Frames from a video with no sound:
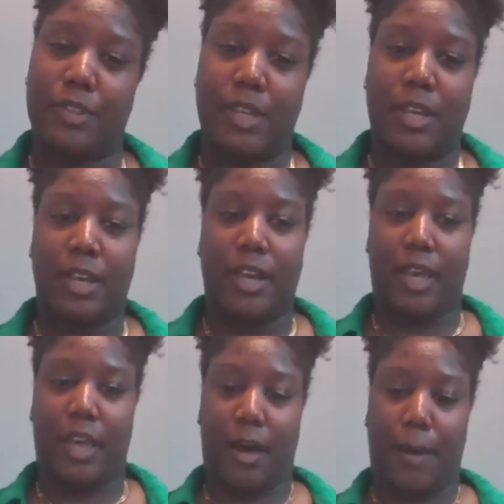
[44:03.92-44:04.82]
is
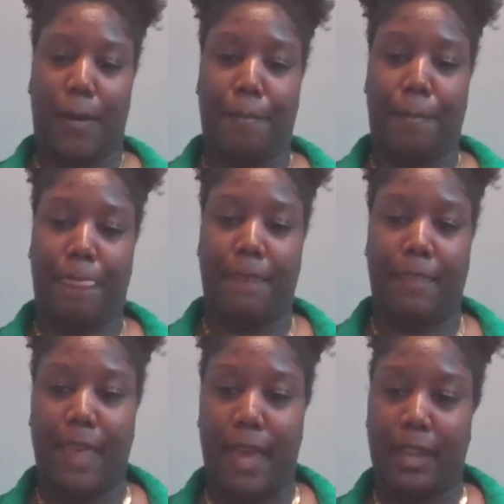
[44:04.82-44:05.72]

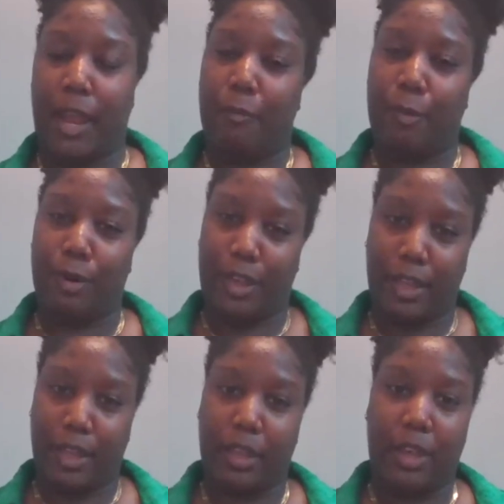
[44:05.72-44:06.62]
that
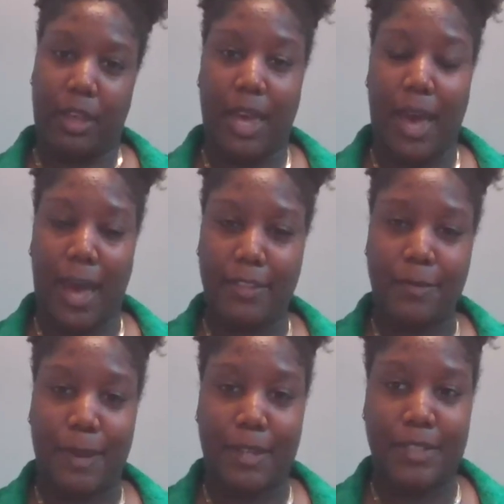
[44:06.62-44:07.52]
networking
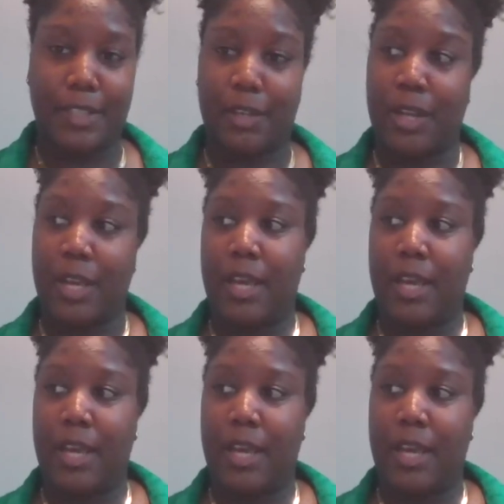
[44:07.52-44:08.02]
aspect. And